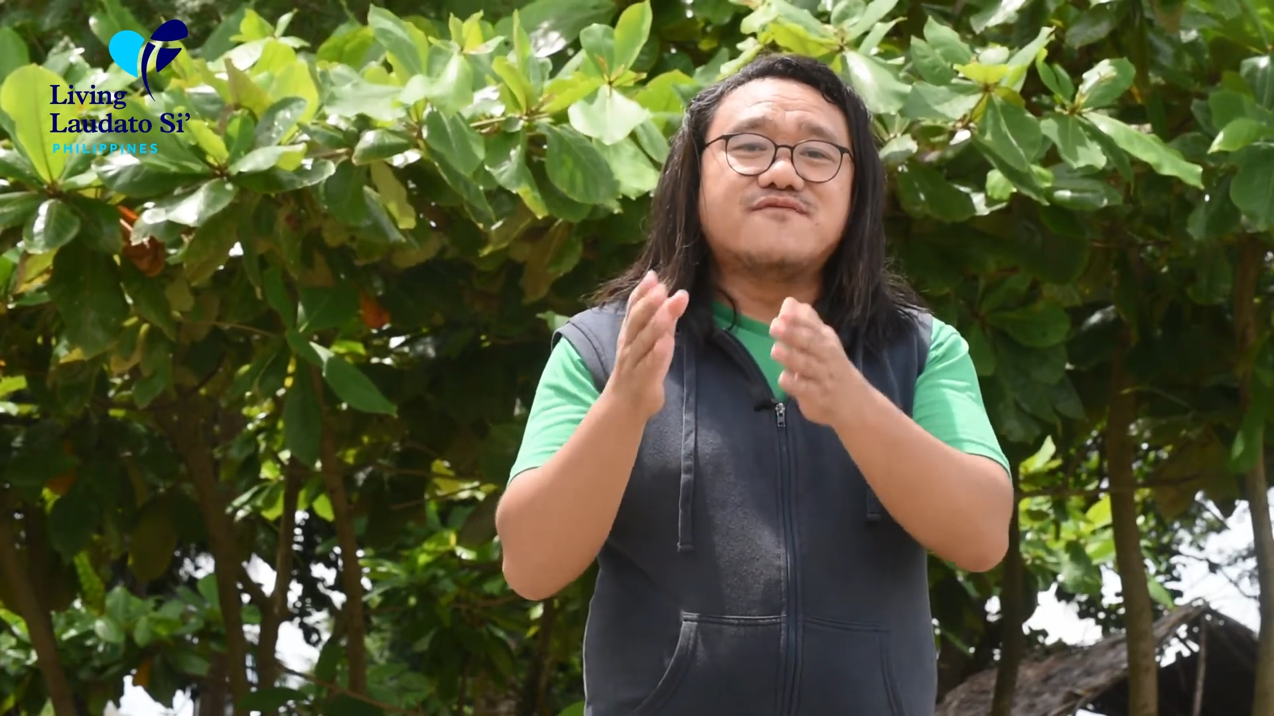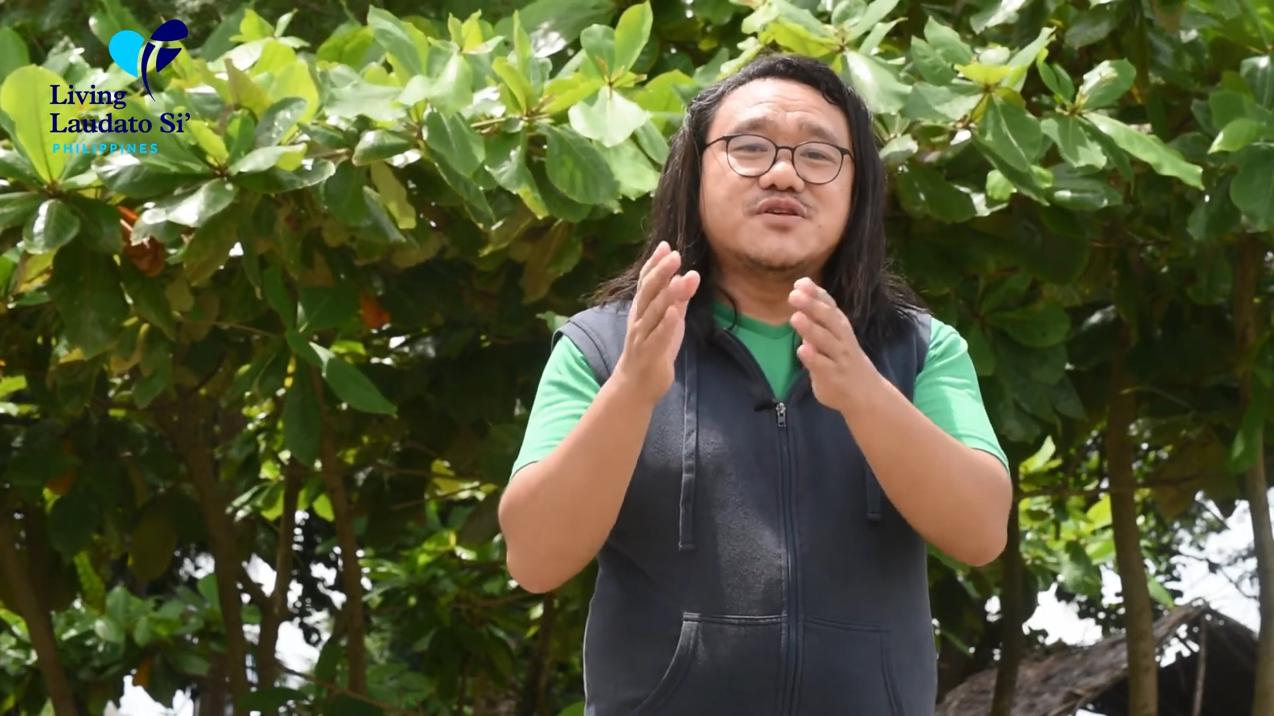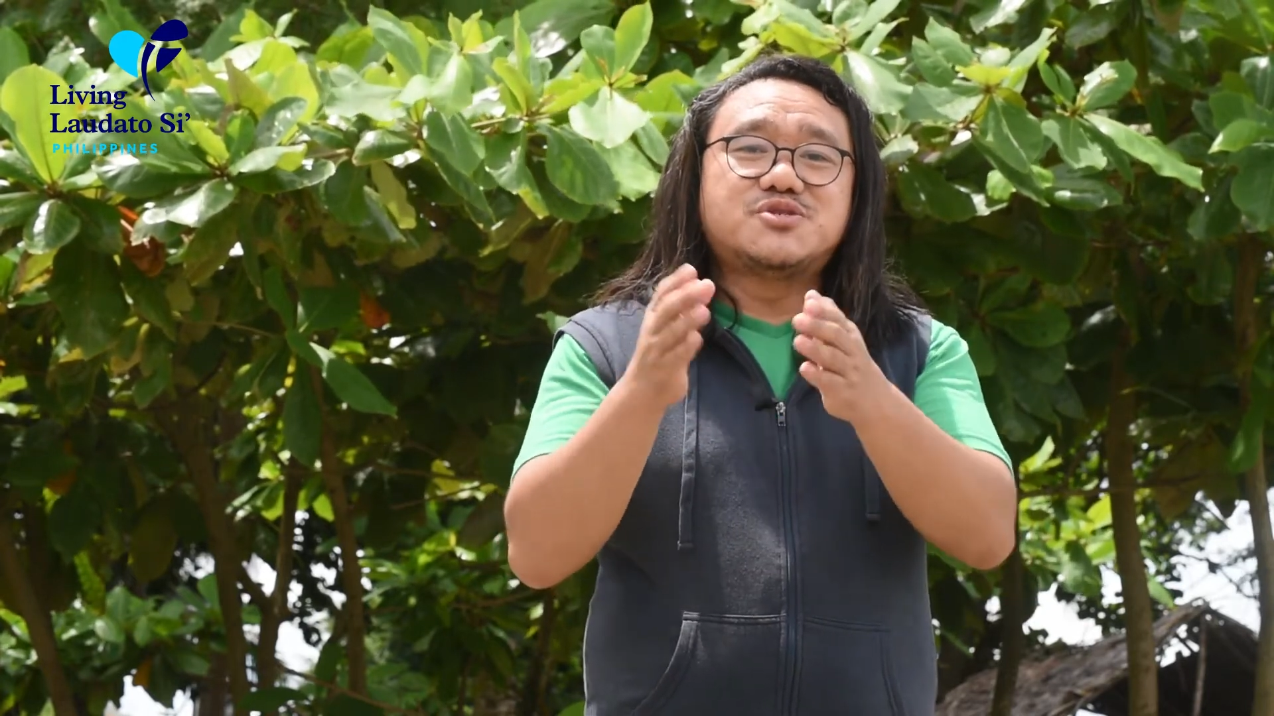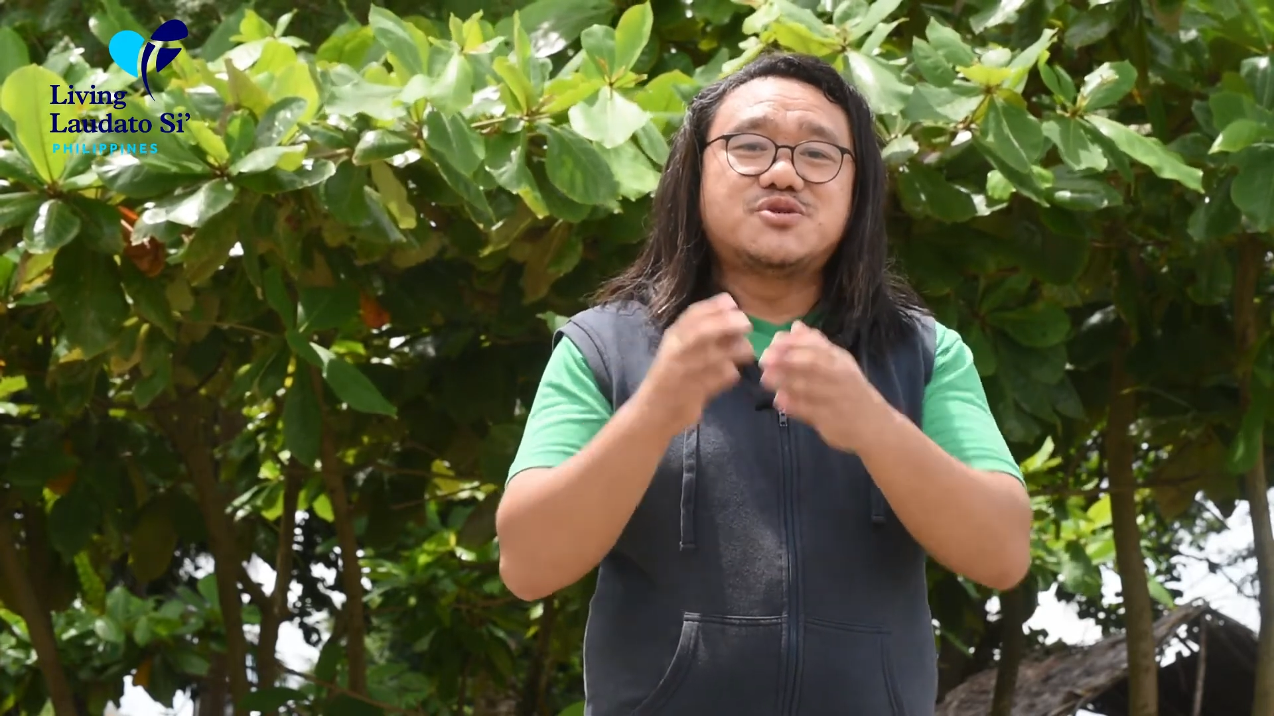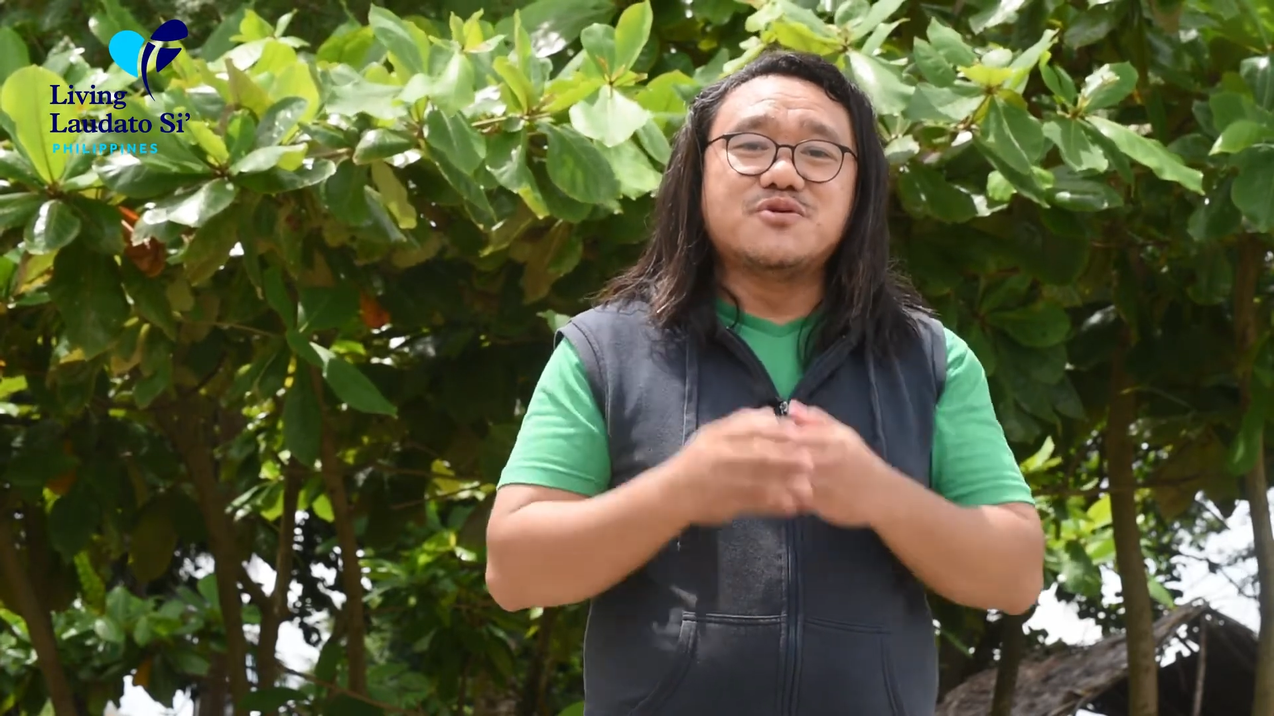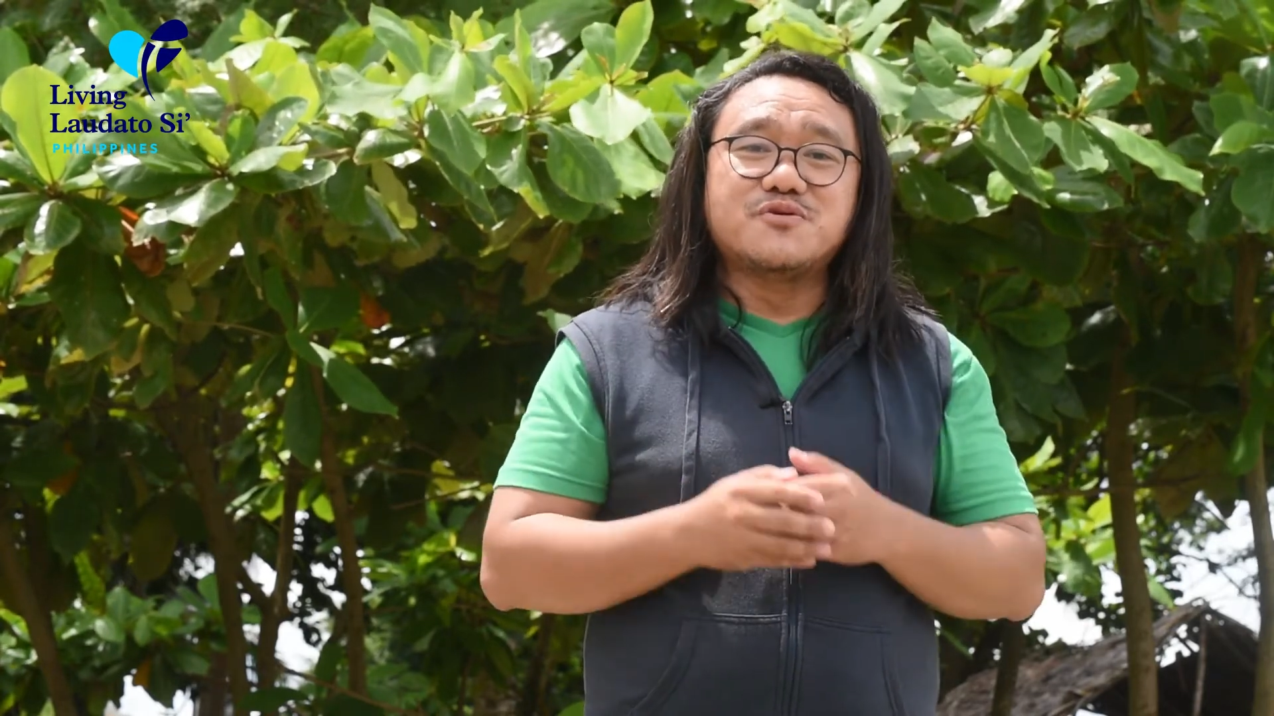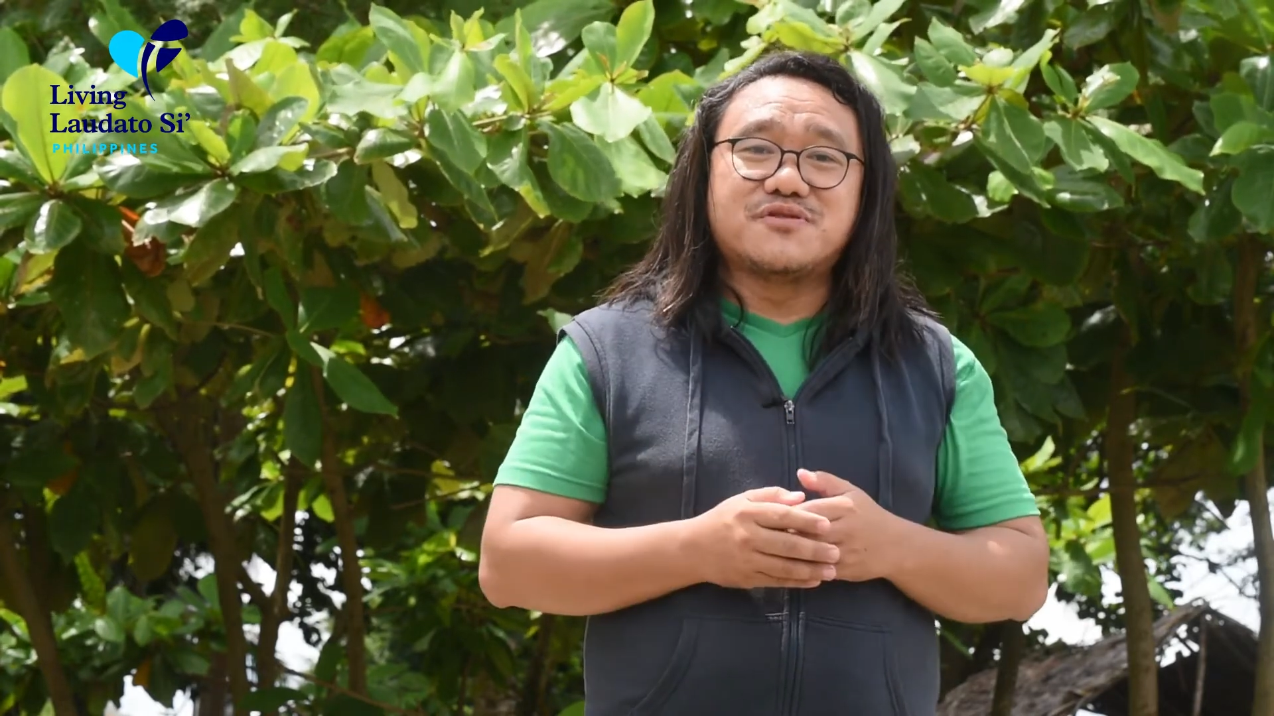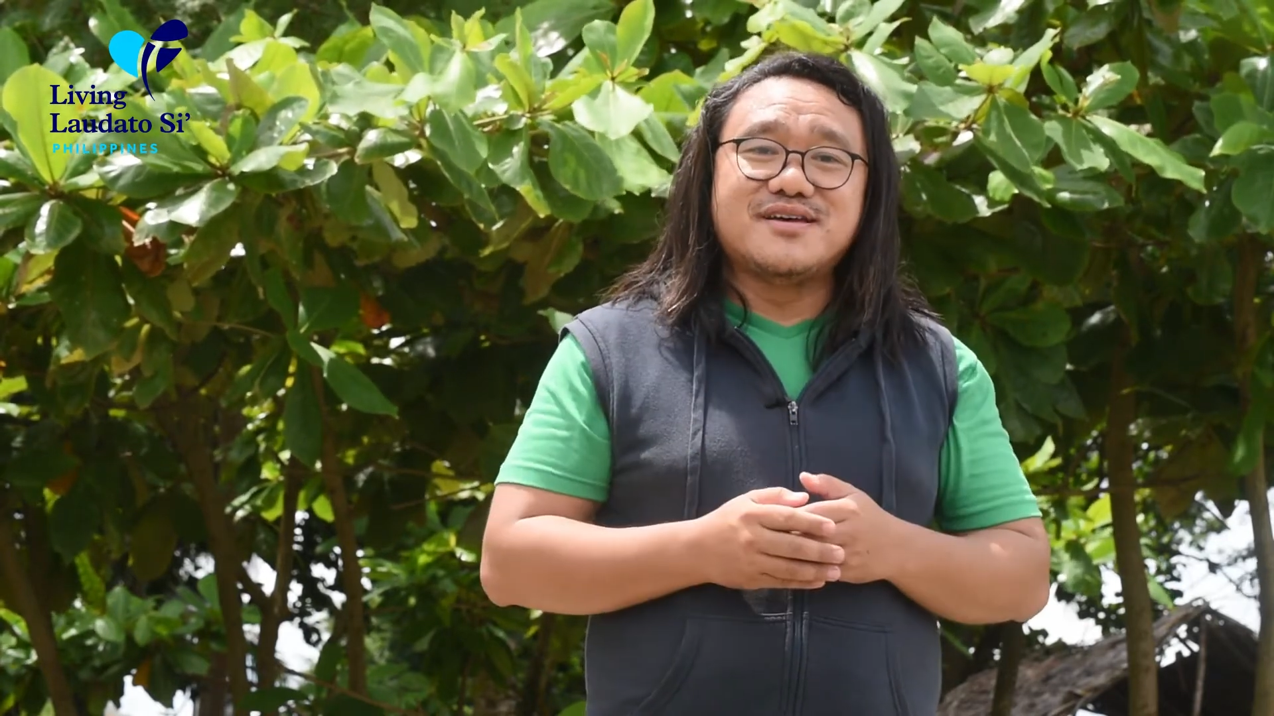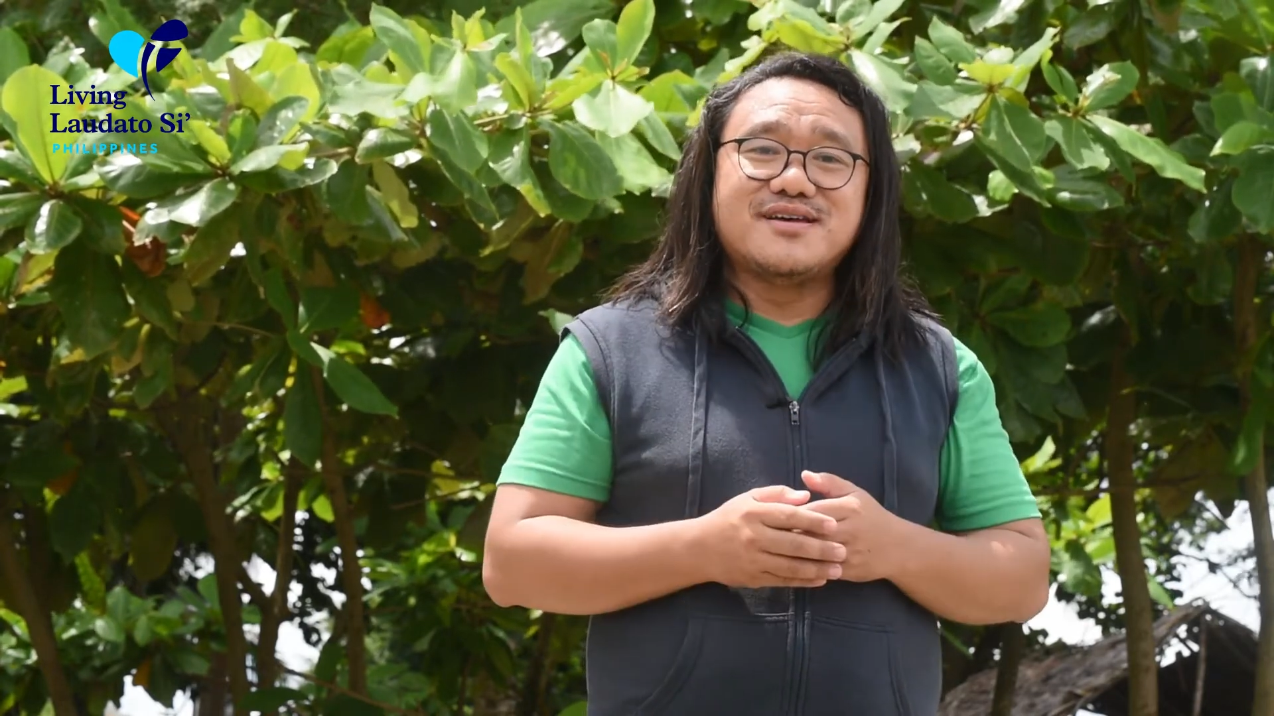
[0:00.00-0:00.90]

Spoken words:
of the truth,